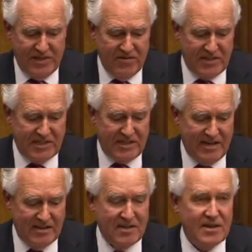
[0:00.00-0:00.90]
living
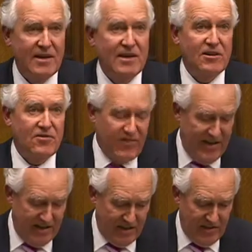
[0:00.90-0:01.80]
standards, and
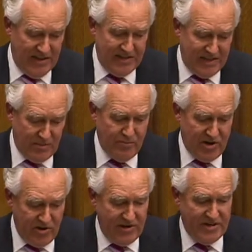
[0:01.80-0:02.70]
failing on their debt
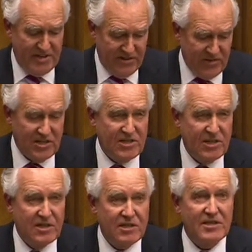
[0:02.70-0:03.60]
borrowing and deficit
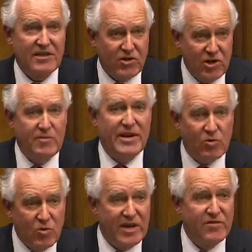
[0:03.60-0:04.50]
targets. They've got to make
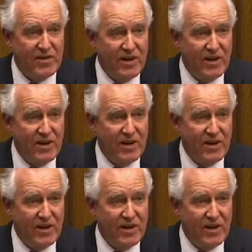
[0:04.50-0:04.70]
way for